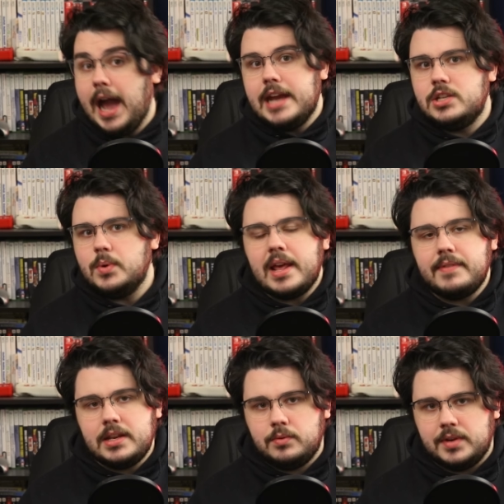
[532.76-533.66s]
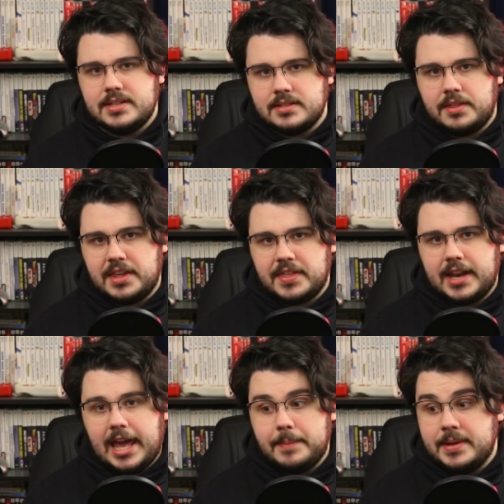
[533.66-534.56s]
I don't have any reason to think
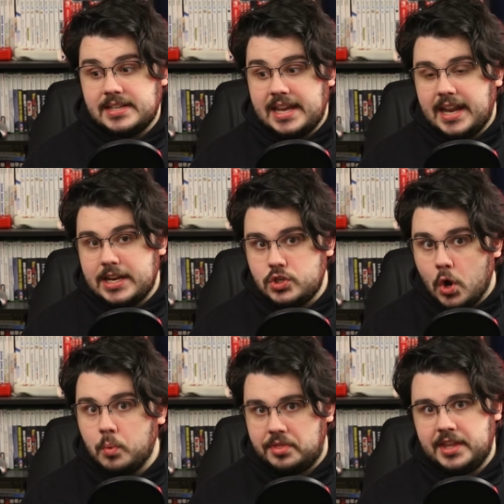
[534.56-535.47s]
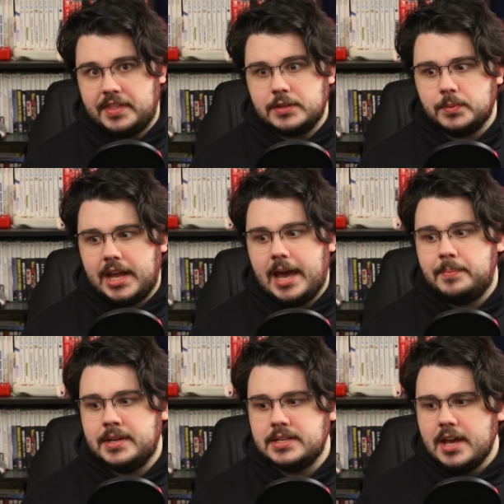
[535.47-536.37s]
that happened, and I don't think that's what
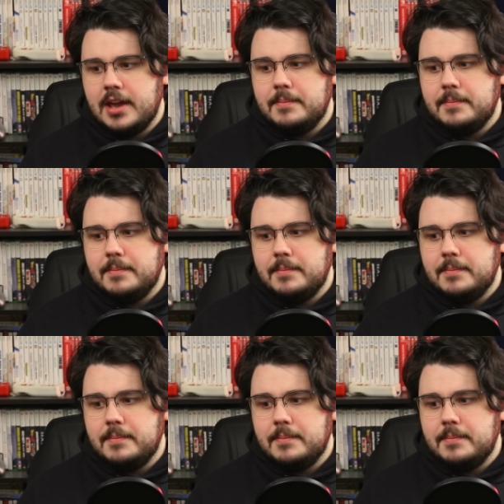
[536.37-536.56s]
happened,